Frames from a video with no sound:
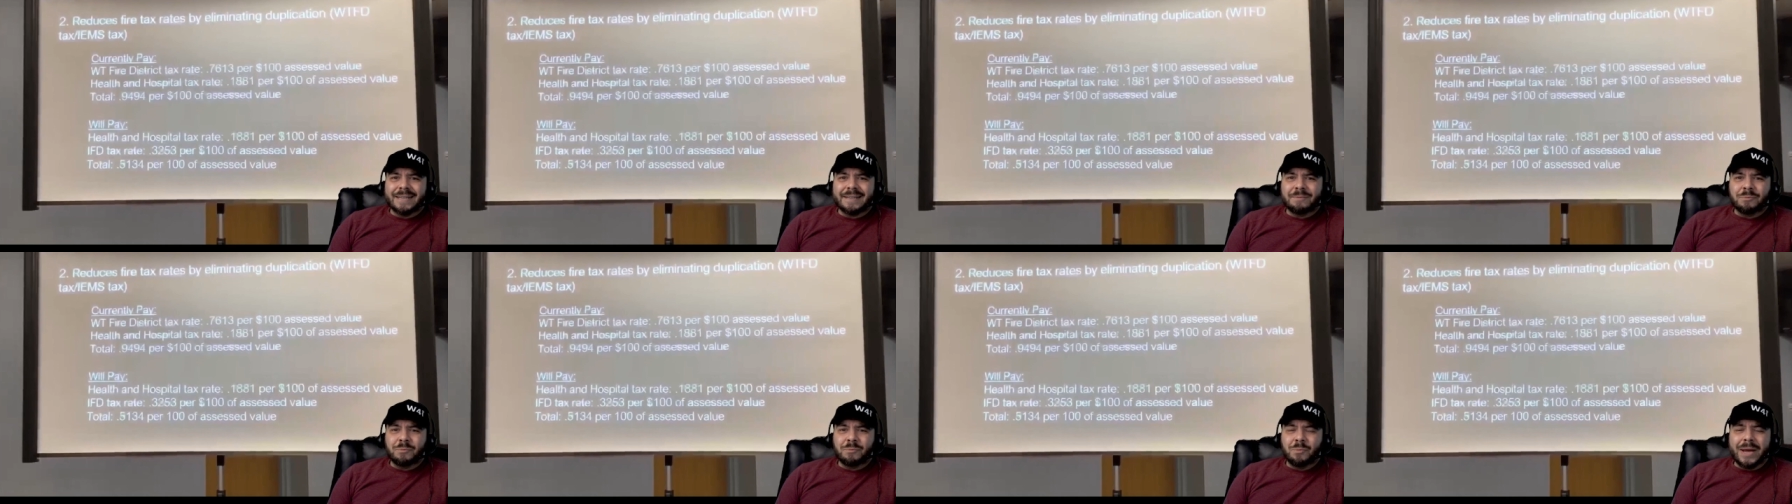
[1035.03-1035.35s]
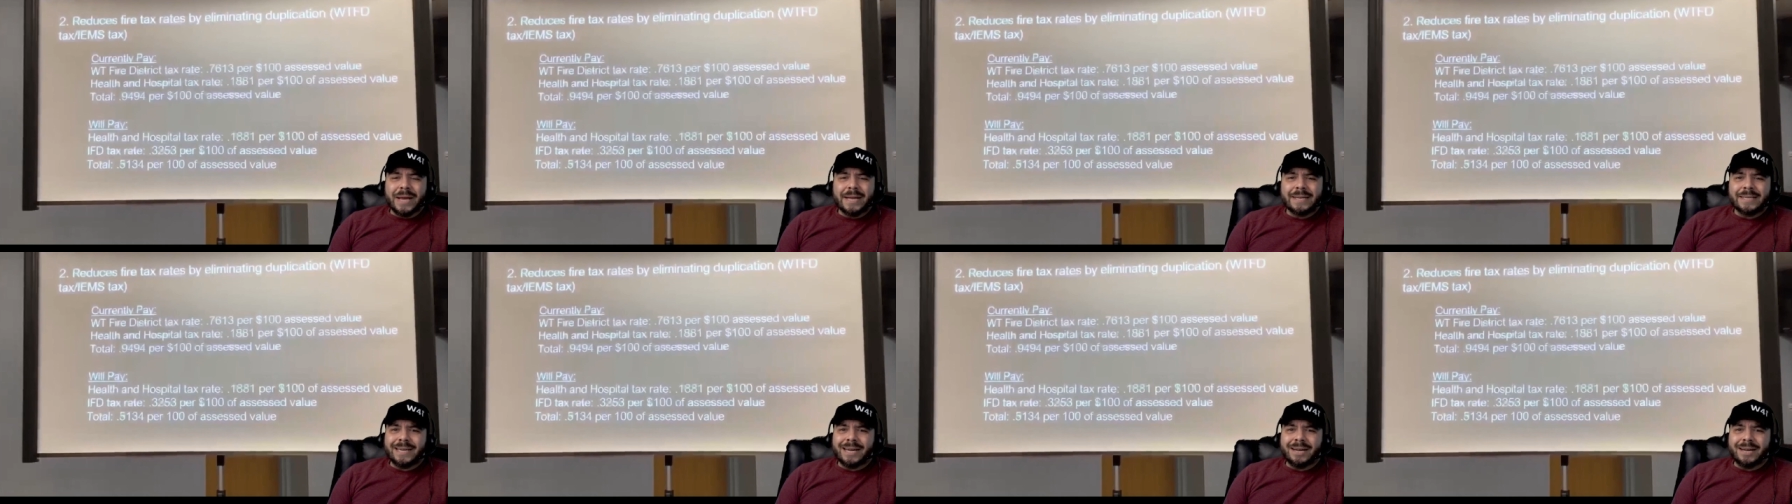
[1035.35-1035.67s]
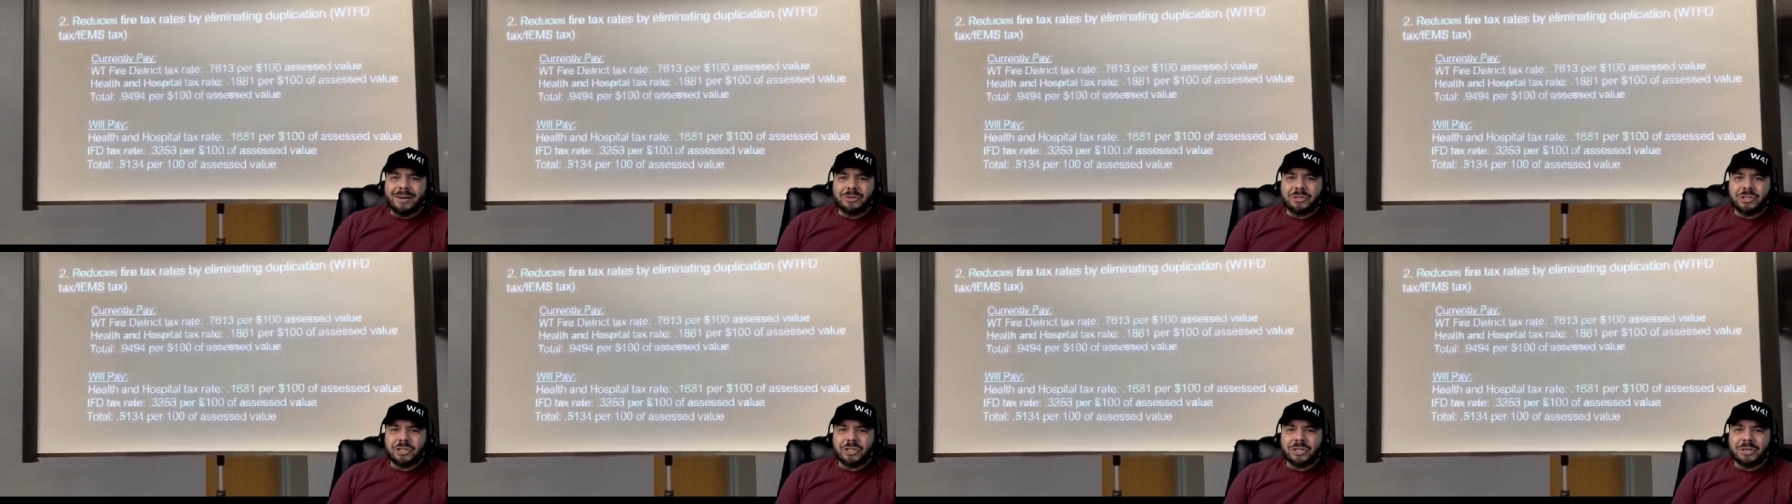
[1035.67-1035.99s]
Wayne
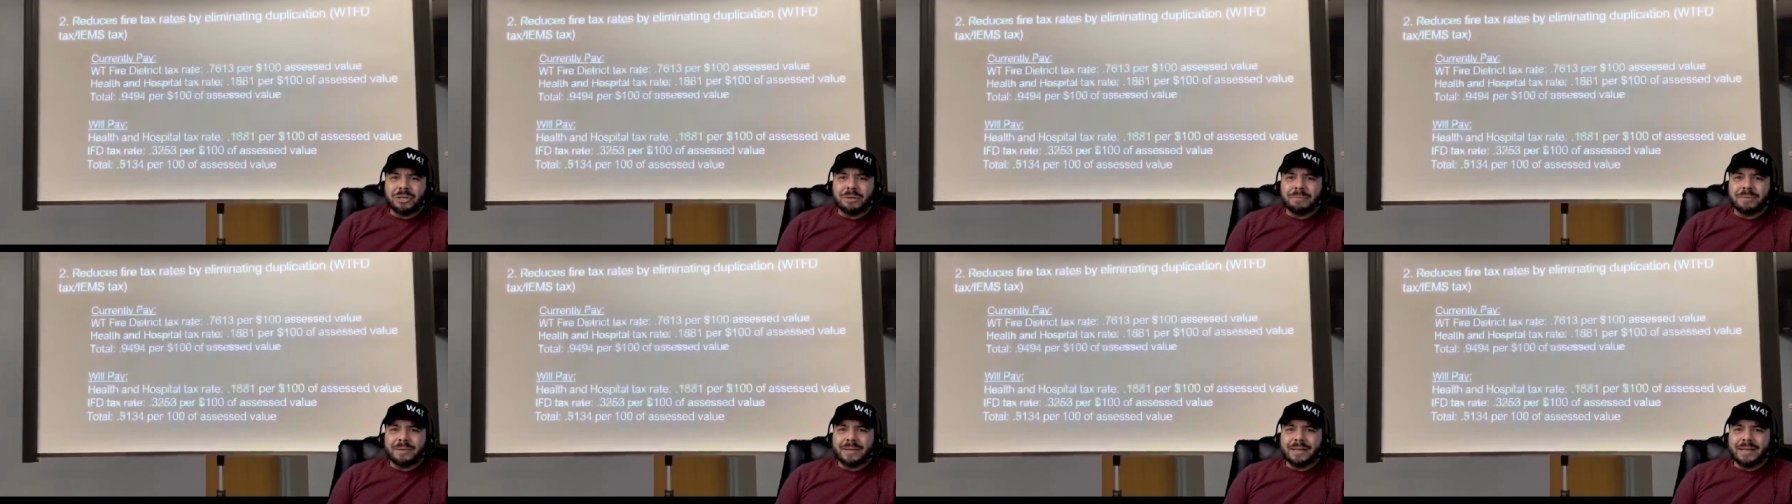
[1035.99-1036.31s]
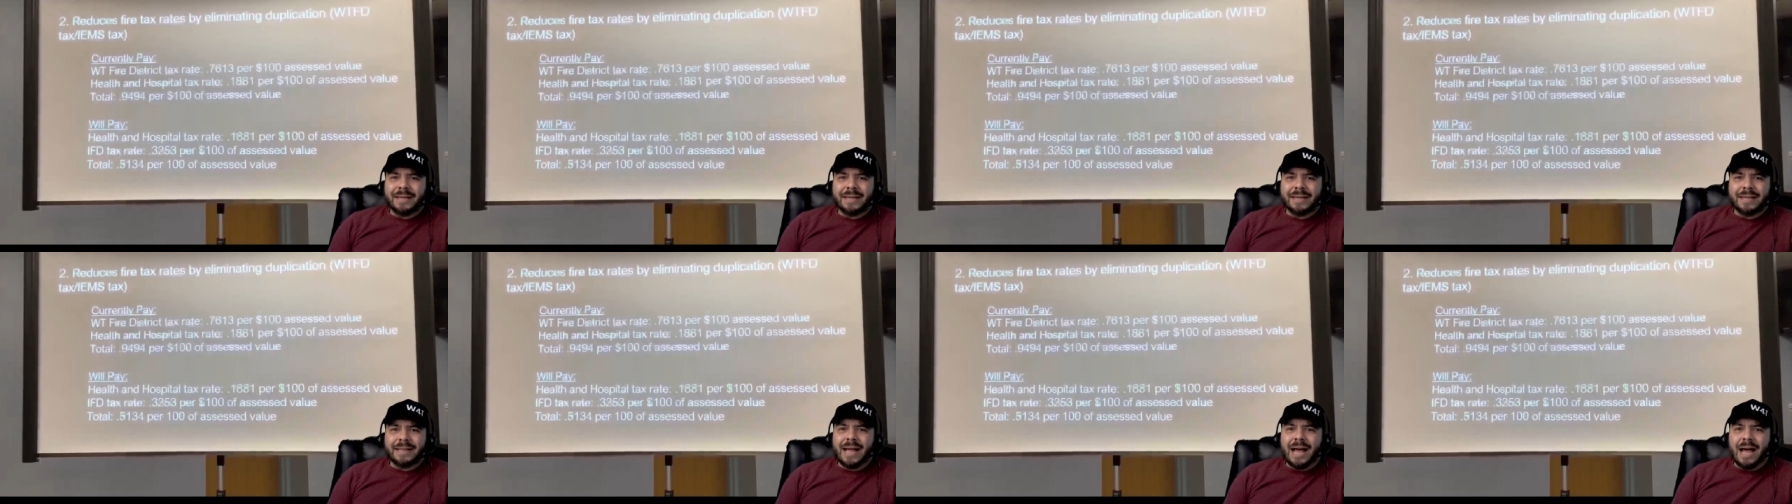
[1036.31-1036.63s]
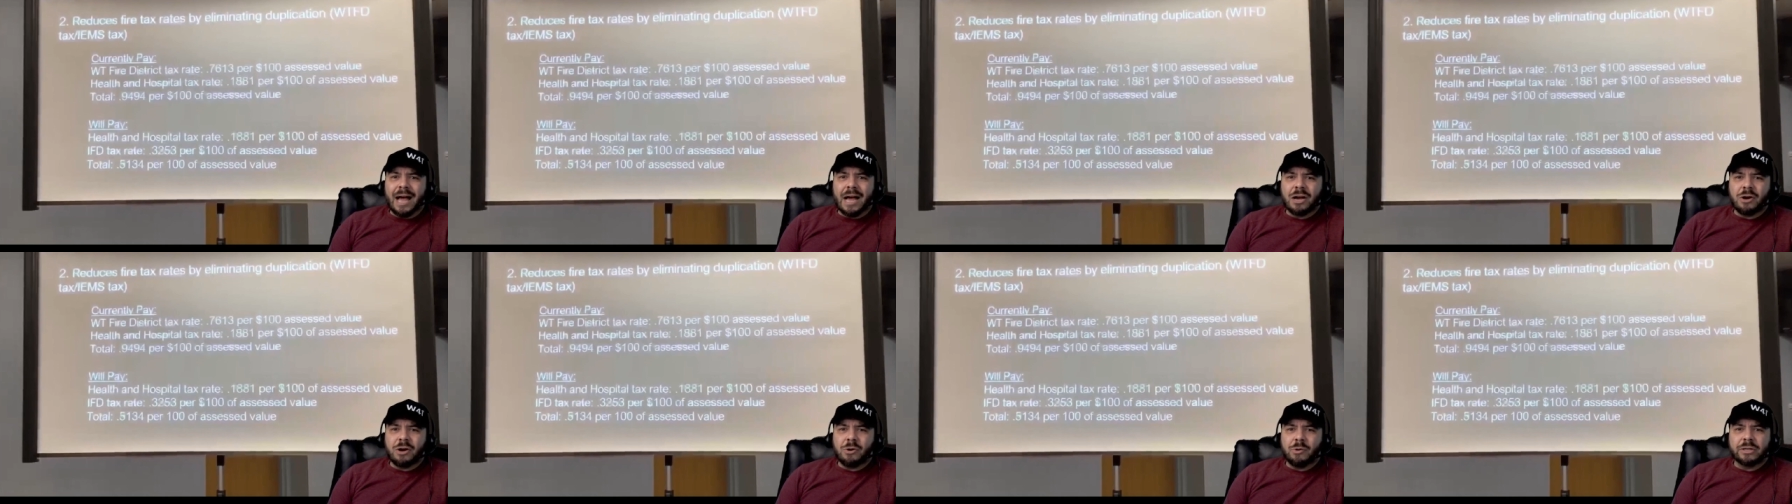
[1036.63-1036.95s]
Township is
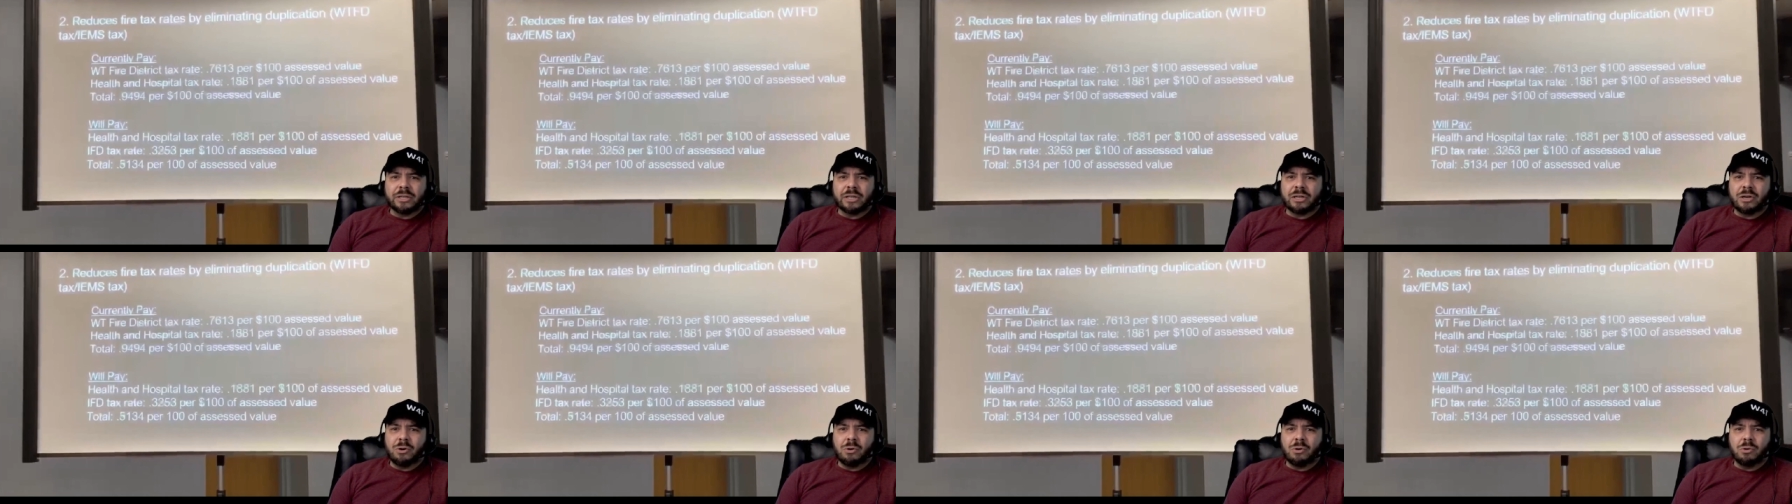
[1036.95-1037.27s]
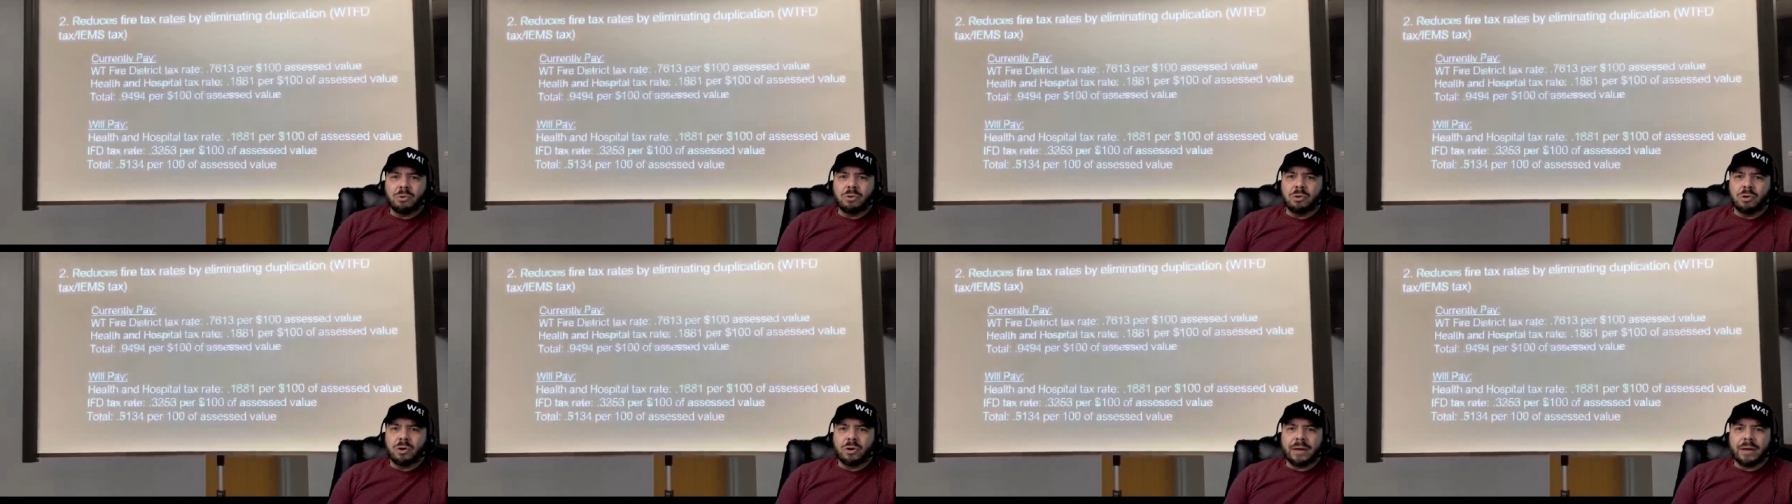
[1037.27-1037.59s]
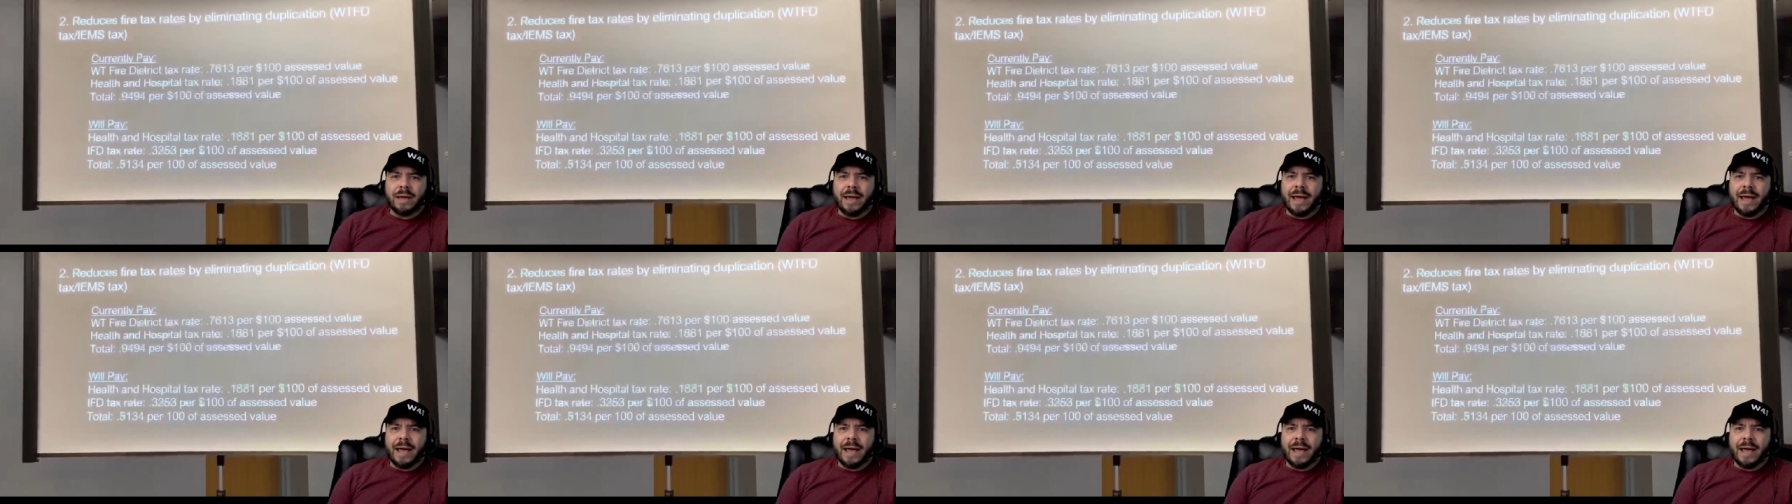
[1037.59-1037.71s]
not going to go look